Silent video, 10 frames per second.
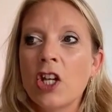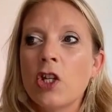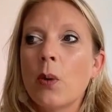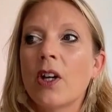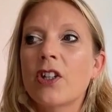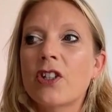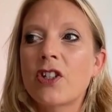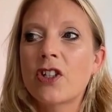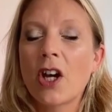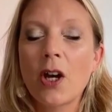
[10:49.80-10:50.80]
You are
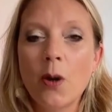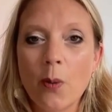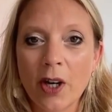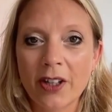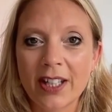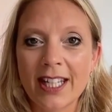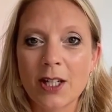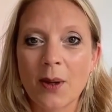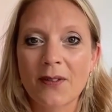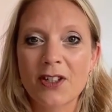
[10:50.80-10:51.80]
so worthy.
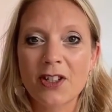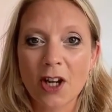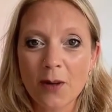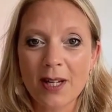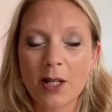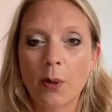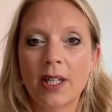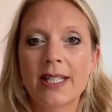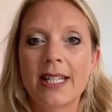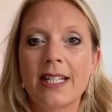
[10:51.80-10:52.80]
You have so many
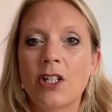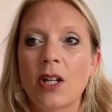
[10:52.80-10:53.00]
qualities.